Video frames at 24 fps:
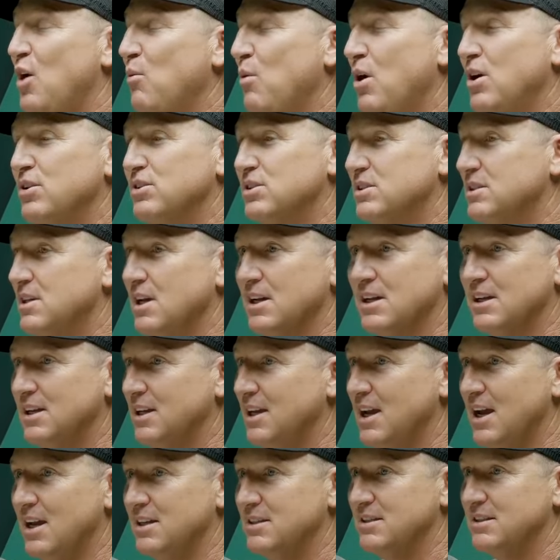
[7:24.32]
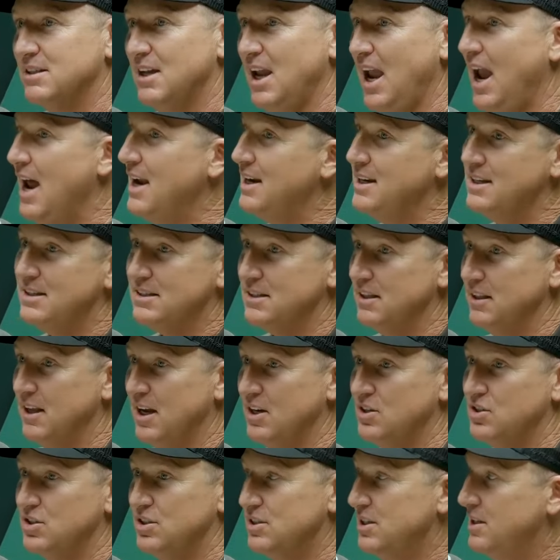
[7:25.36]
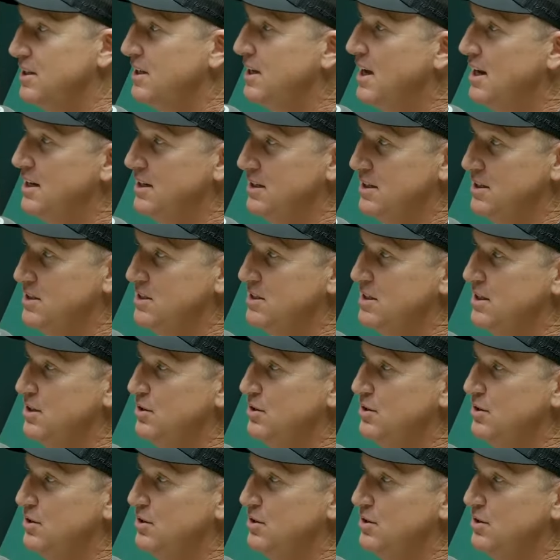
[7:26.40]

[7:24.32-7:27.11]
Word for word: They won't second-guess any selections at the end of this